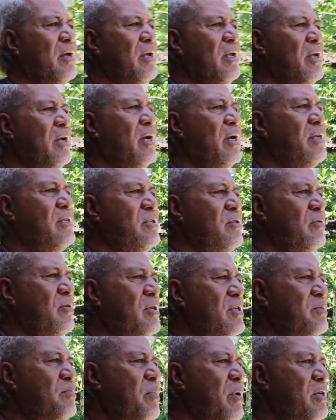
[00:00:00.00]
Yeah, as soon
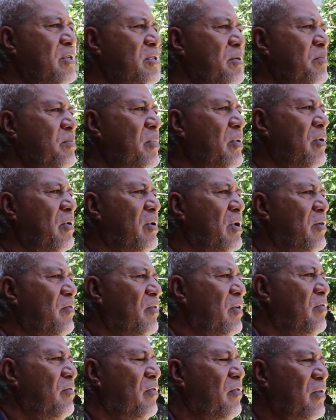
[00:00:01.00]
as possible. If
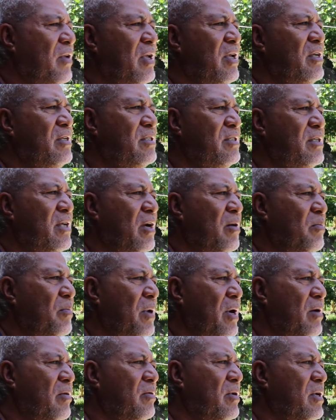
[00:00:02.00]
everything's help
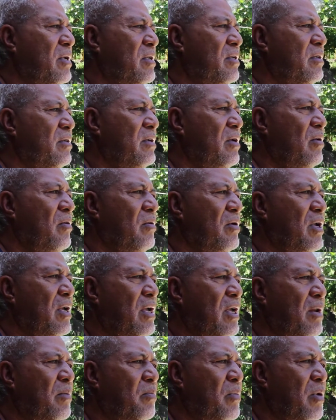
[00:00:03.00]
out, and you're
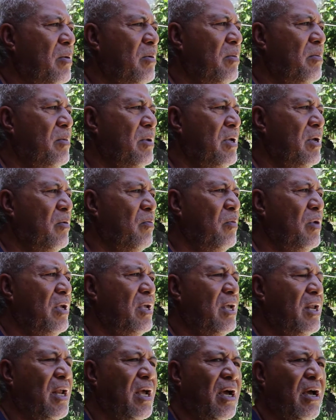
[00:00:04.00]
looking at probably a
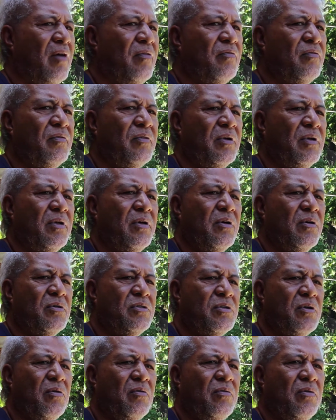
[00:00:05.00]
week and a half or
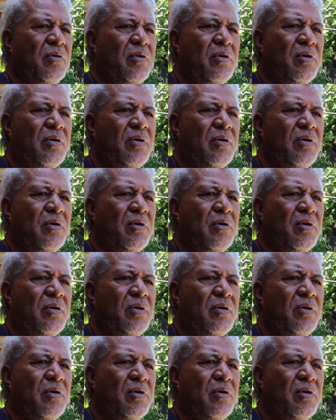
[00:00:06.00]
so,